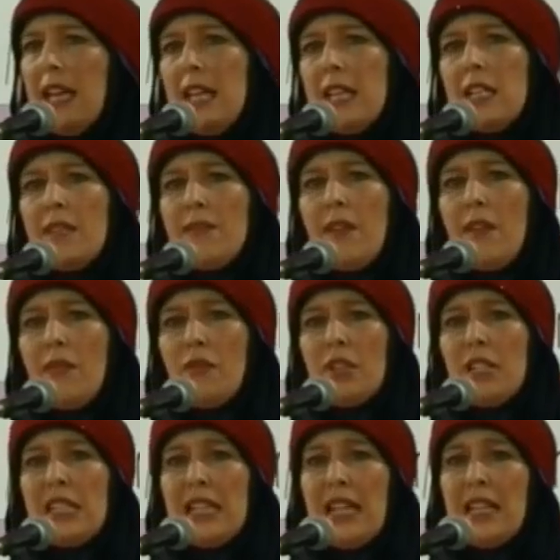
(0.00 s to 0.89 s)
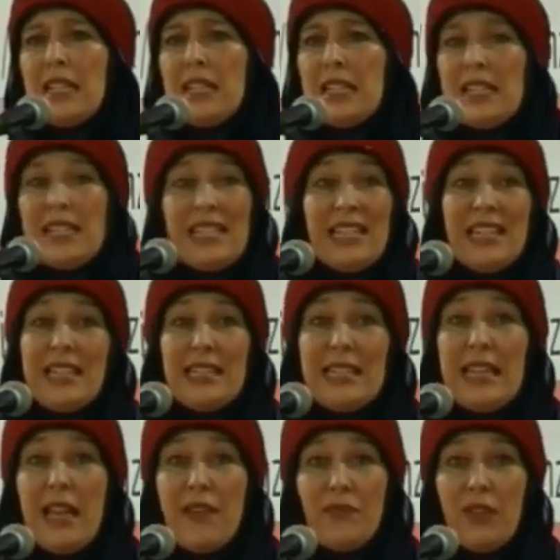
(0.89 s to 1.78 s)
at the end of every sentence and
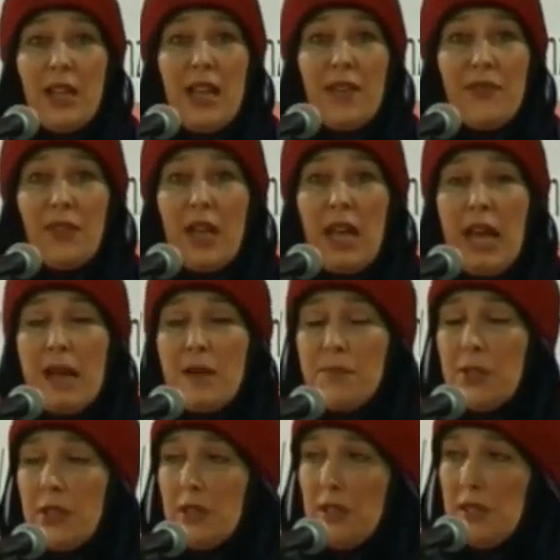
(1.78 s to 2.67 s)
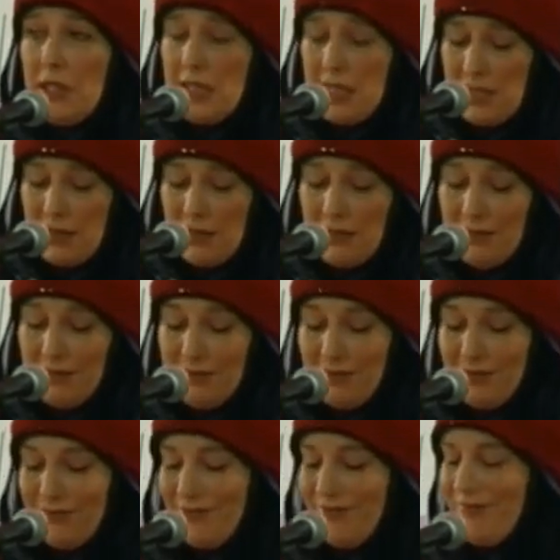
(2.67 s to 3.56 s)
it never ever happens?
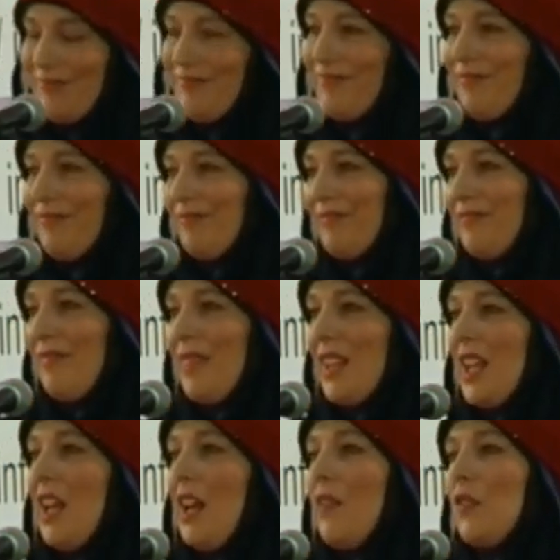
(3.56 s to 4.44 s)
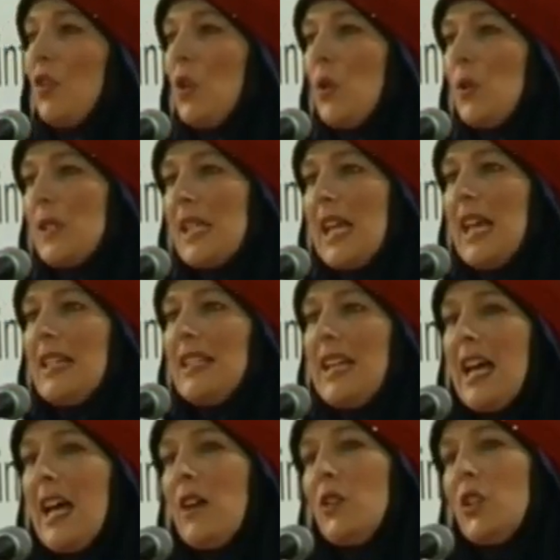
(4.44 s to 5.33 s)
Of course,
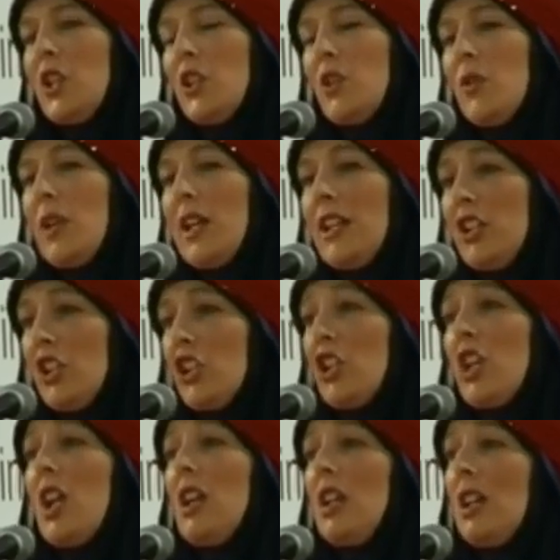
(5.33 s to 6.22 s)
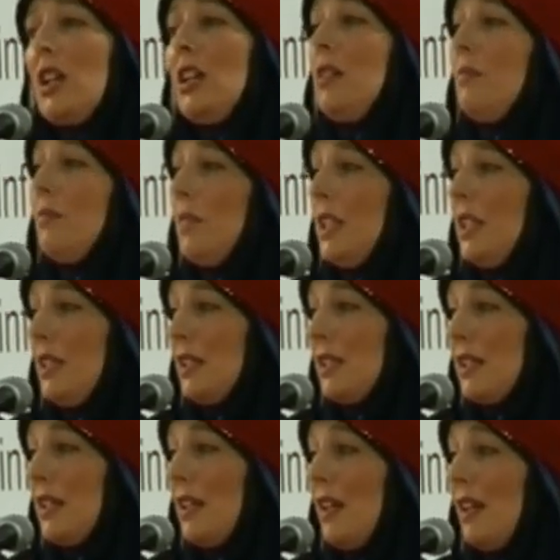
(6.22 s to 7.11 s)
I now know inshallah
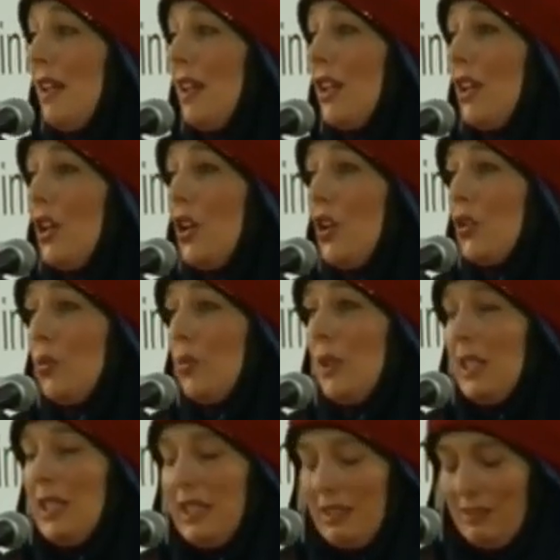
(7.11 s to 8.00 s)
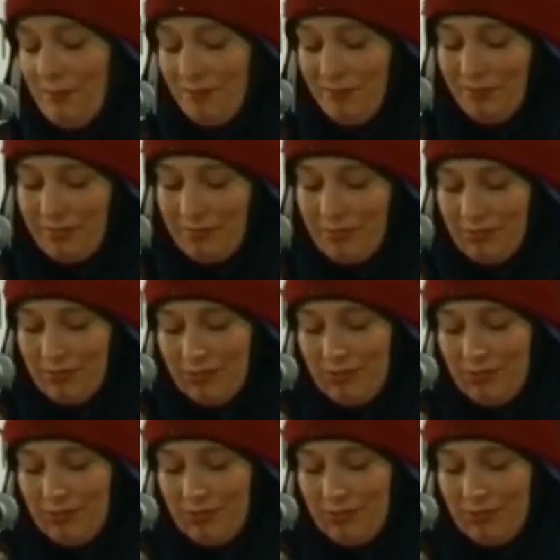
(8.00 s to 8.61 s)
means God willing.